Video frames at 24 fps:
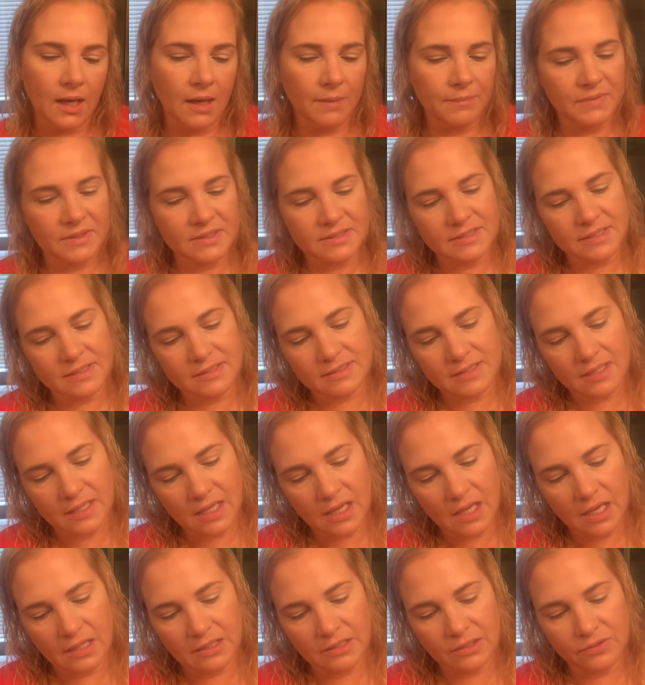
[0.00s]
This is the
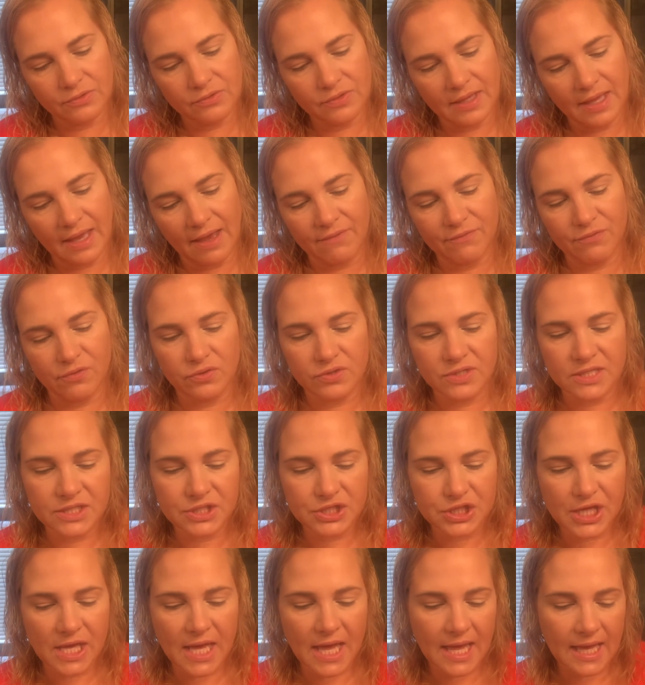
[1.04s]
color, the
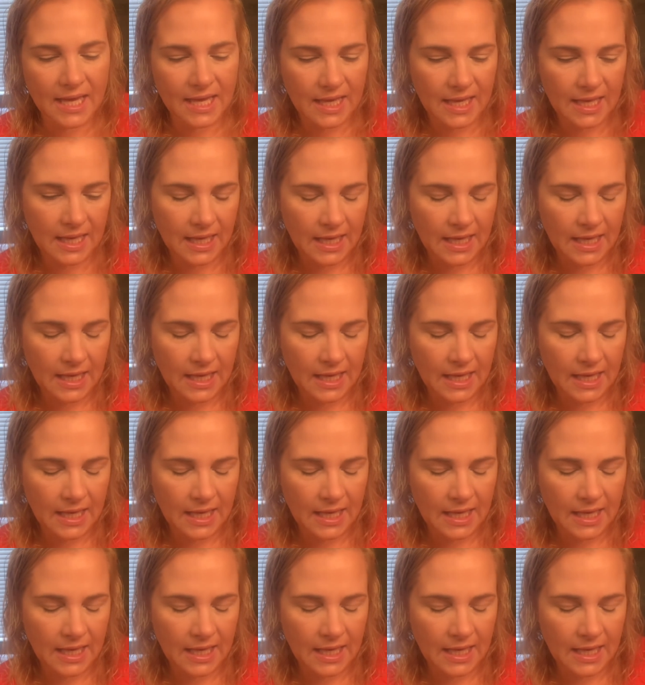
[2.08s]
Aphrodisiac.